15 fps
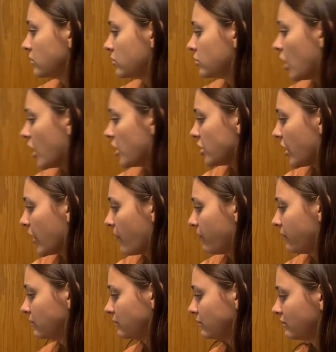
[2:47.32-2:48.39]
charging
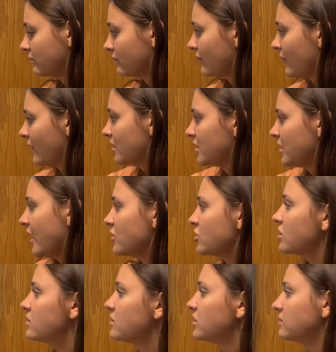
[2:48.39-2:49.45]

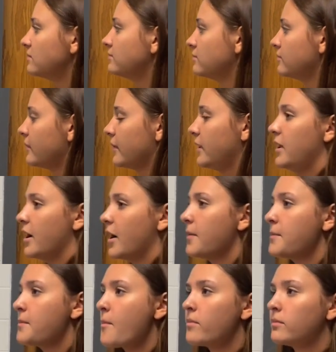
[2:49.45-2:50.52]
stations here,
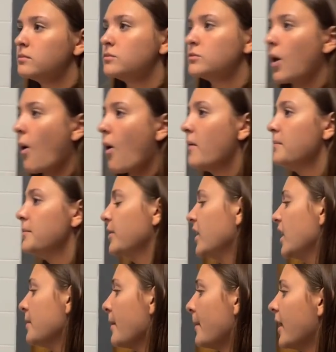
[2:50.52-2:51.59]
or you can
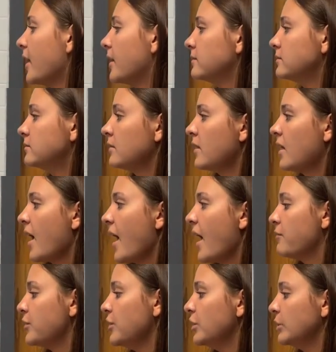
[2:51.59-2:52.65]
keep them here
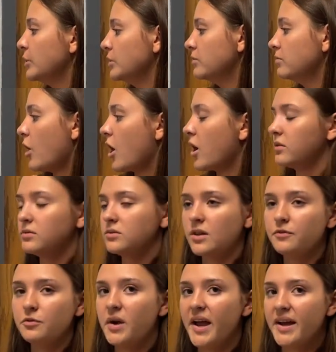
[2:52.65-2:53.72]
if you aren't
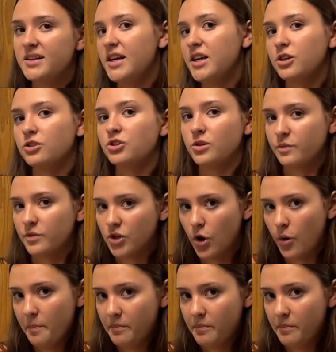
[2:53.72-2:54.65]
if you can't take your surface home.